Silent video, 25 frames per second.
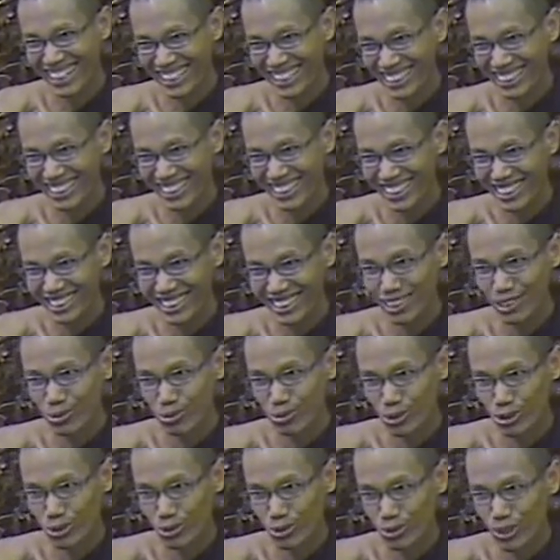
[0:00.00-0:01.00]
like that.
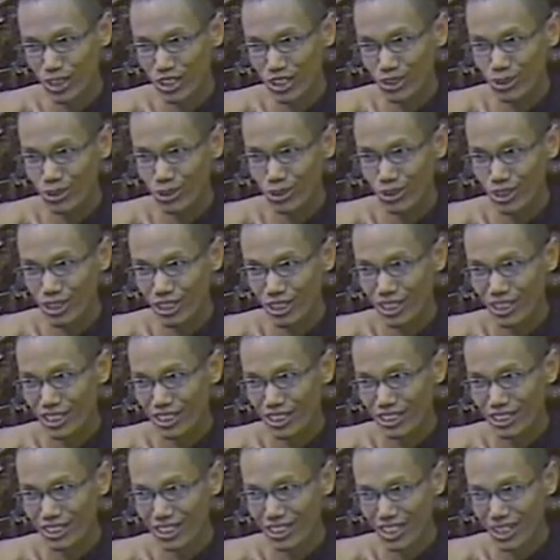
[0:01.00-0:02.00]
If you want to
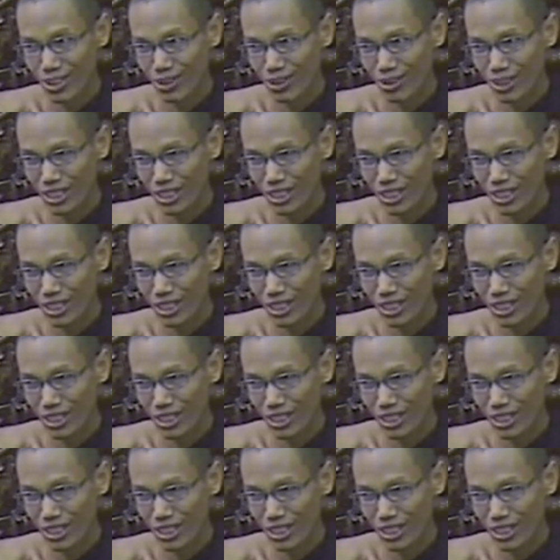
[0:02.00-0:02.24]
uh,